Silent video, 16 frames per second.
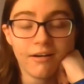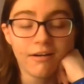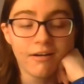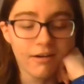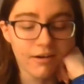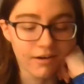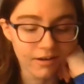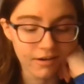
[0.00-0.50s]

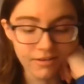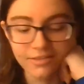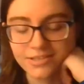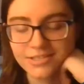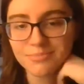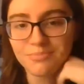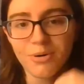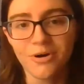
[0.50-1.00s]
Oh,
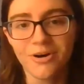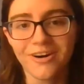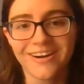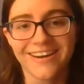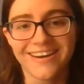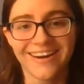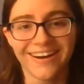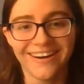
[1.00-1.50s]
this
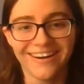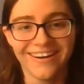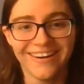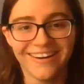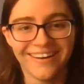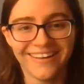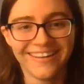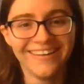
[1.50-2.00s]
poor
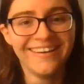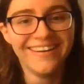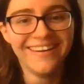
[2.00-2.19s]
girl.